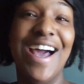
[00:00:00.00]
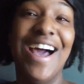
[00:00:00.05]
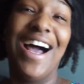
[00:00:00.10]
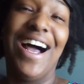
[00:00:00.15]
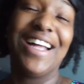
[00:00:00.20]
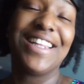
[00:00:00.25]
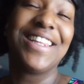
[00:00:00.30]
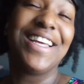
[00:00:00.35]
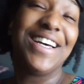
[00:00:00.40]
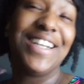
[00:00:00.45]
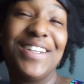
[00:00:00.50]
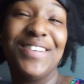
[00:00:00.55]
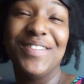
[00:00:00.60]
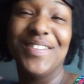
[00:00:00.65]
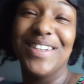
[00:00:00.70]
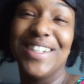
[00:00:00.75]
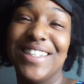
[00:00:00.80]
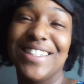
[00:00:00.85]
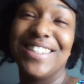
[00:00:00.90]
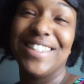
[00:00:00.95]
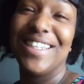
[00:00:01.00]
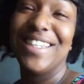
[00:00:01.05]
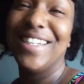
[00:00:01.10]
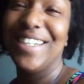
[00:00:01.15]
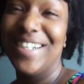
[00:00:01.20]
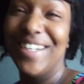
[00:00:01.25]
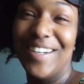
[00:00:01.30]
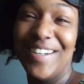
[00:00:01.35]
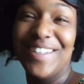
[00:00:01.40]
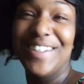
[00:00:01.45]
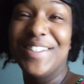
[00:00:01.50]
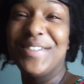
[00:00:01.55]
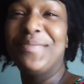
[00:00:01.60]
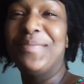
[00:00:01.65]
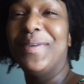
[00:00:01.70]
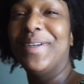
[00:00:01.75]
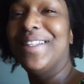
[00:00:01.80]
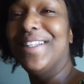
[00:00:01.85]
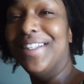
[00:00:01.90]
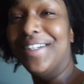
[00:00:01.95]
I thought he would have seen it on his
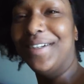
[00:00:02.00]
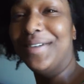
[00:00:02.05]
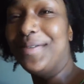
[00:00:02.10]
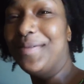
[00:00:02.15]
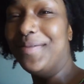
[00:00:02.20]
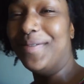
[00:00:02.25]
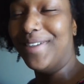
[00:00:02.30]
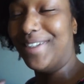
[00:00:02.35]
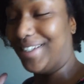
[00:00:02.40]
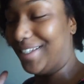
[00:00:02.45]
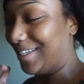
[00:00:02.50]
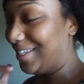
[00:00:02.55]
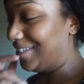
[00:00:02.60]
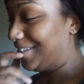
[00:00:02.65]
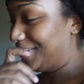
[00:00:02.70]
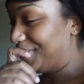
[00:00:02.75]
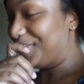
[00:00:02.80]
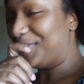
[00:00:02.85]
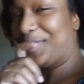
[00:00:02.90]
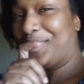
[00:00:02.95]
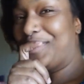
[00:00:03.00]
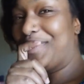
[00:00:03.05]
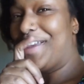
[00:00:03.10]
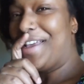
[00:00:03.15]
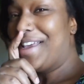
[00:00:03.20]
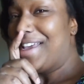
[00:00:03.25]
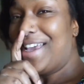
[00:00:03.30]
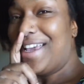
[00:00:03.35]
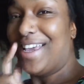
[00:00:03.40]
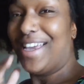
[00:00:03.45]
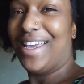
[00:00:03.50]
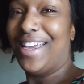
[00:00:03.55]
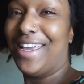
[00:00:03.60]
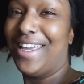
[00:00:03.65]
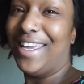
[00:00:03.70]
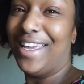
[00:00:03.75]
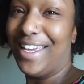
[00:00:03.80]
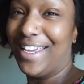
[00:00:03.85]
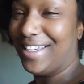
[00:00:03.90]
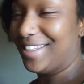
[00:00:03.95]
pillow, but
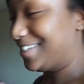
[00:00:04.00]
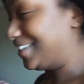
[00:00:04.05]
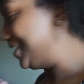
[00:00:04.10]
he ain't